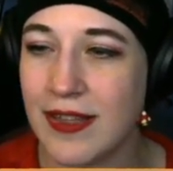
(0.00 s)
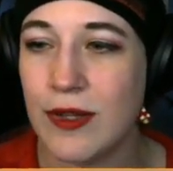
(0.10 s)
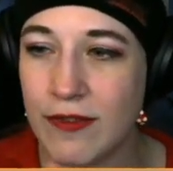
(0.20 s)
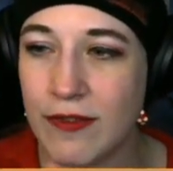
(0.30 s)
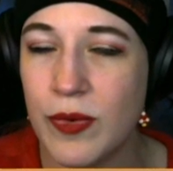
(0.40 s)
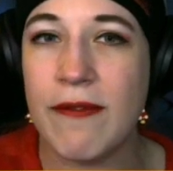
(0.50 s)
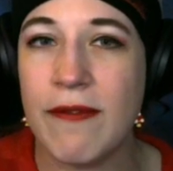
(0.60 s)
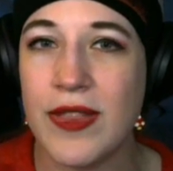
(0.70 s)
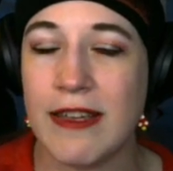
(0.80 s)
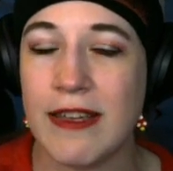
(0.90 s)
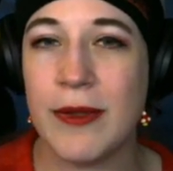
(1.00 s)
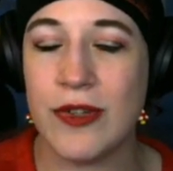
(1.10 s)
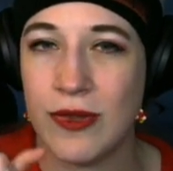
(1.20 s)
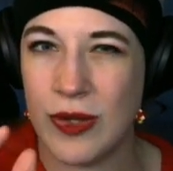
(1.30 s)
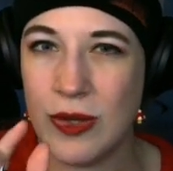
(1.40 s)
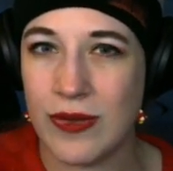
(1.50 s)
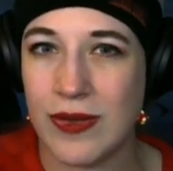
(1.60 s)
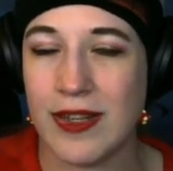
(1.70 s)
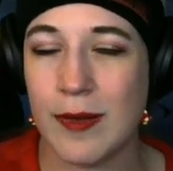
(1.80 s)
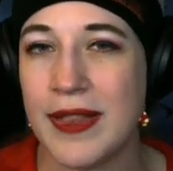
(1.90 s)
You'd have to wait for the explosion, so you lose a
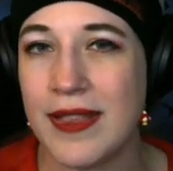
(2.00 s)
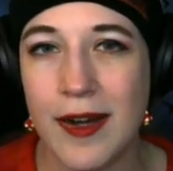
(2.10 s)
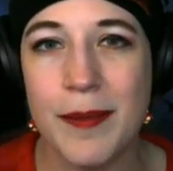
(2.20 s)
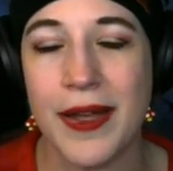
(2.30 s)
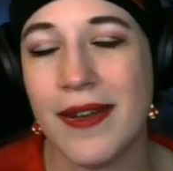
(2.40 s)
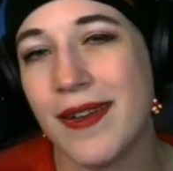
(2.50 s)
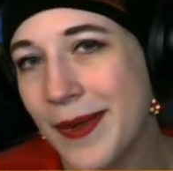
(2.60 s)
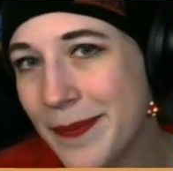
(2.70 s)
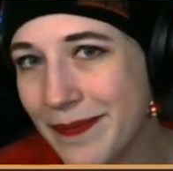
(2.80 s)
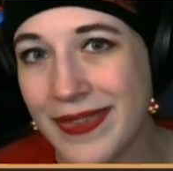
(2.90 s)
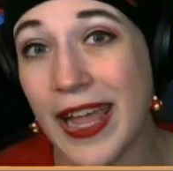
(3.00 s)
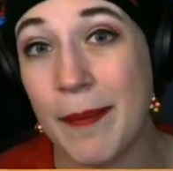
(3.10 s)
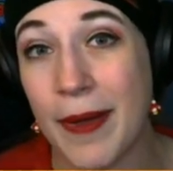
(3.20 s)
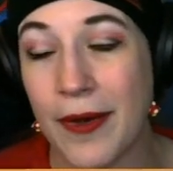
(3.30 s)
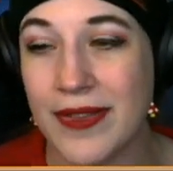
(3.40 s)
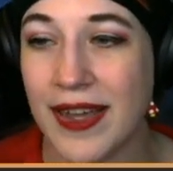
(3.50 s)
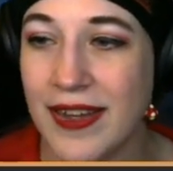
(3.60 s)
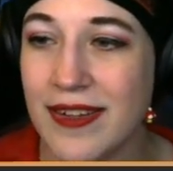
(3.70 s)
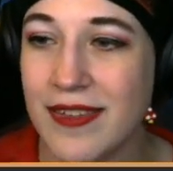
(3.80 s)
little bit there, but yeah, about a second.